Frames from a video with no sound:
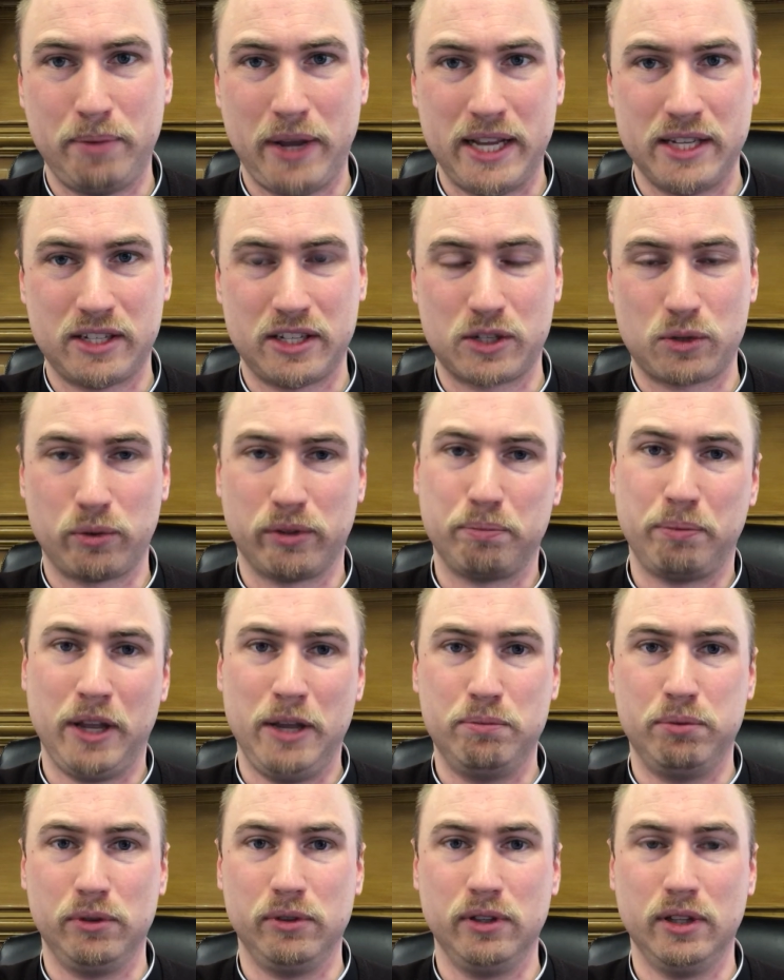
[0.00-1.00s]
basis with
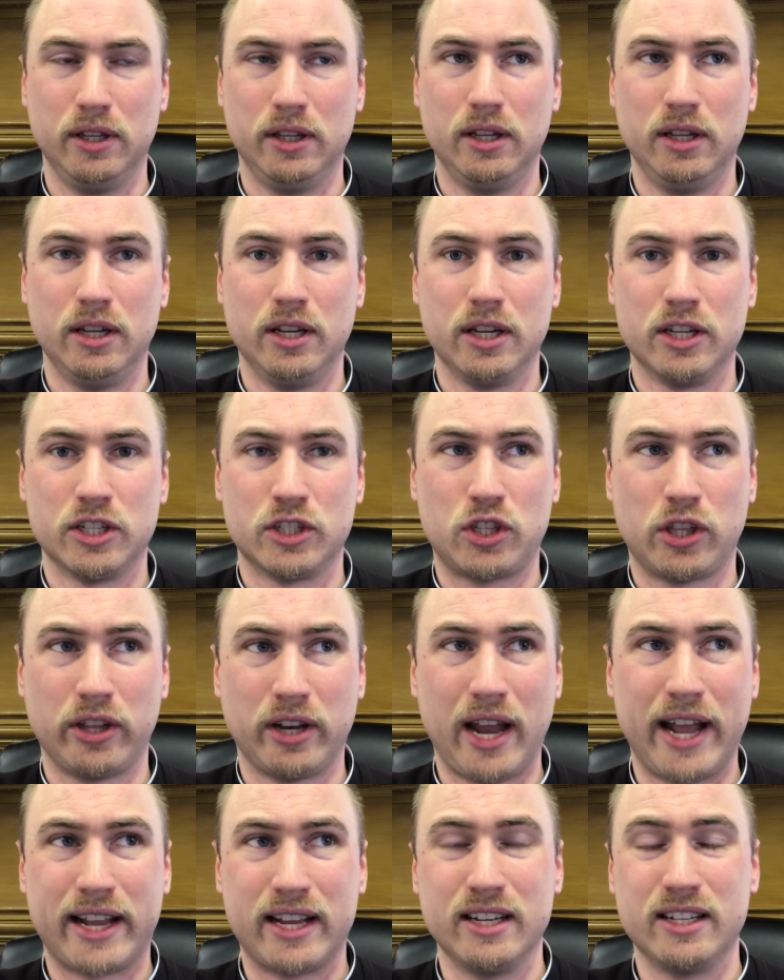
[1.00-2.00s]
people so
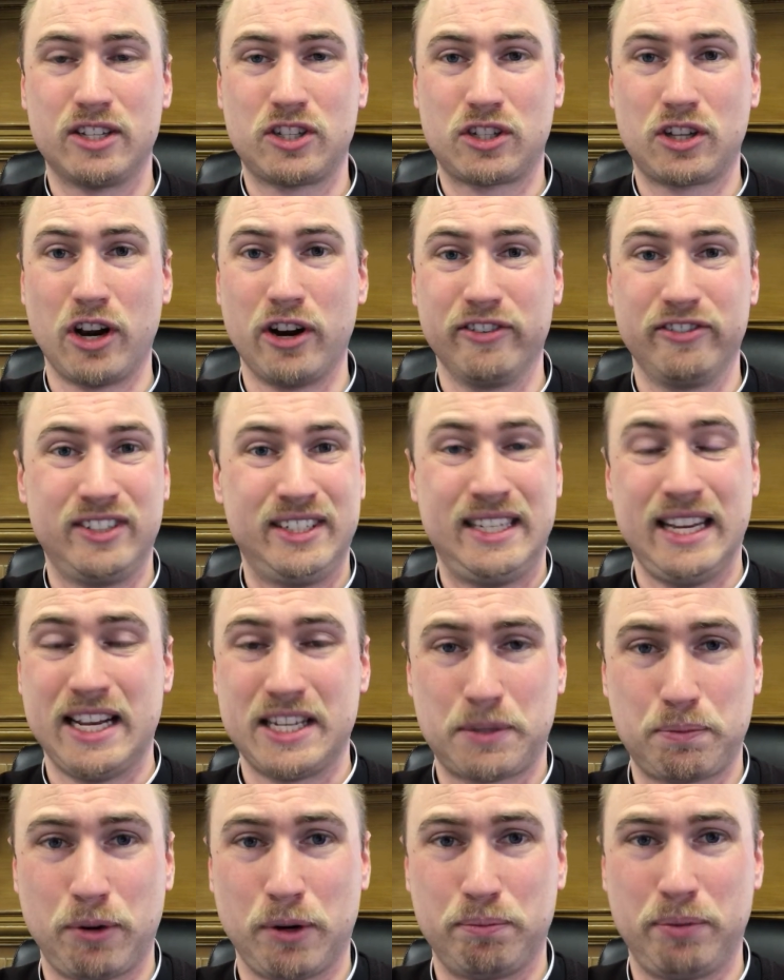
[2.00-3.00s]
that I can serve
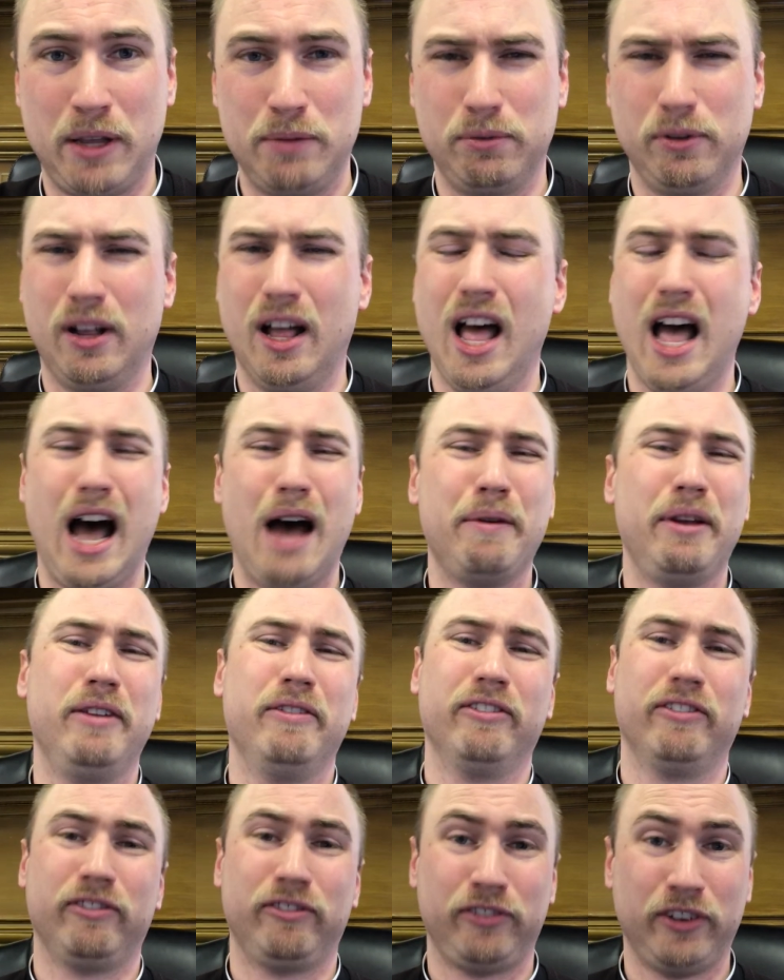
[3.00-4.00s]
desperate people. I
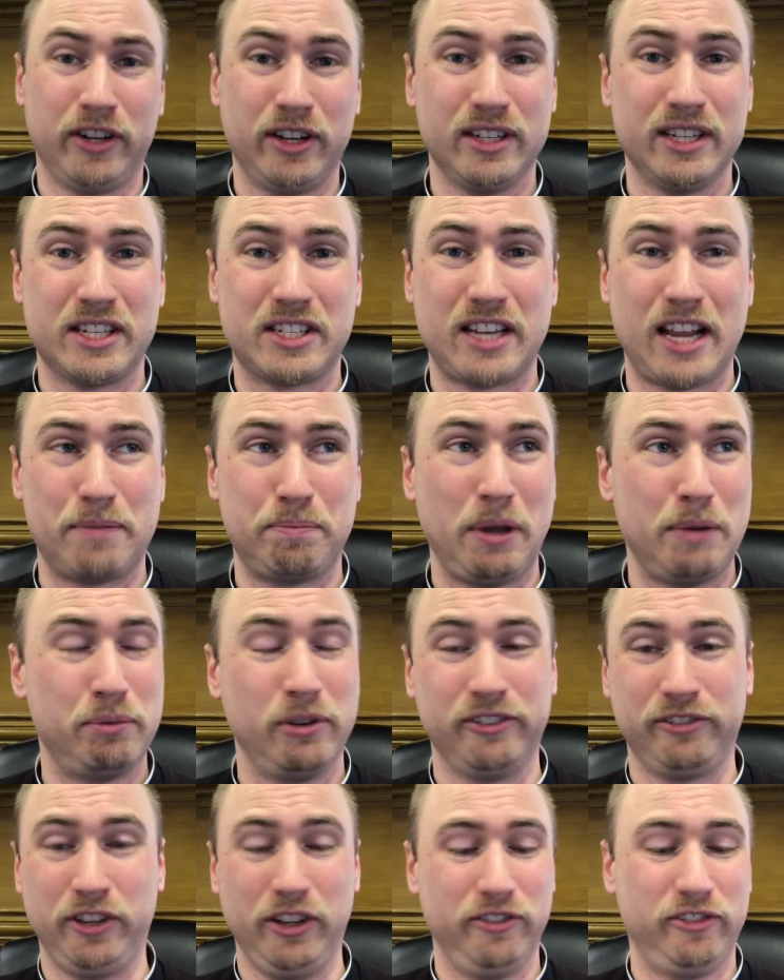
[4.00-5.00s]
mean, for goodness sake,
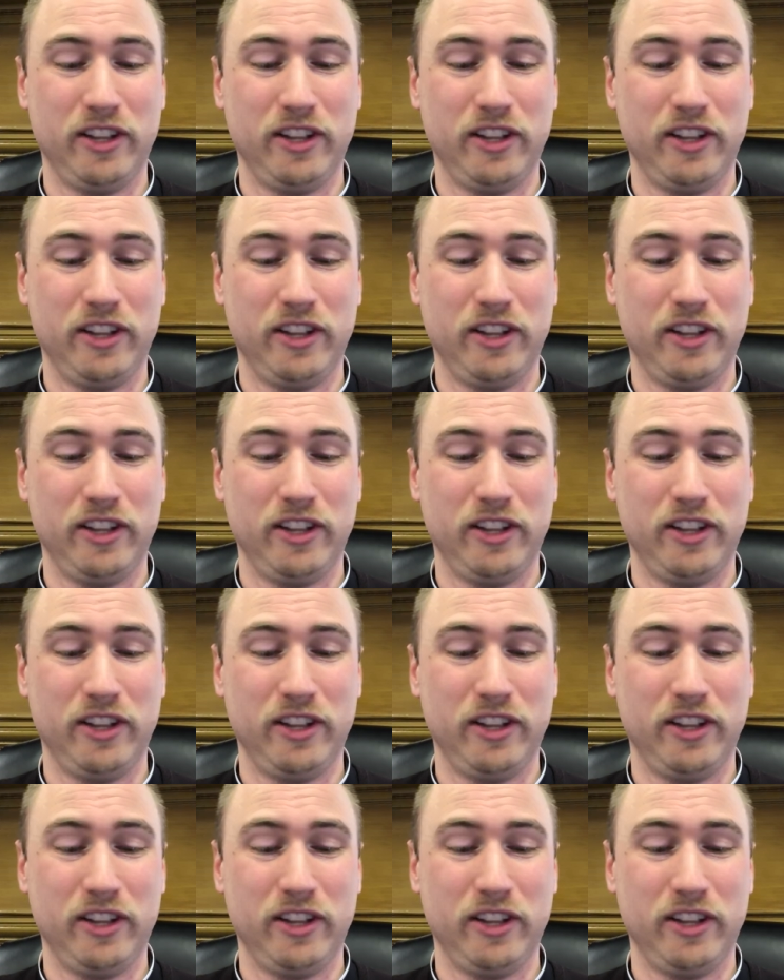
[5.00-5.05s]
people,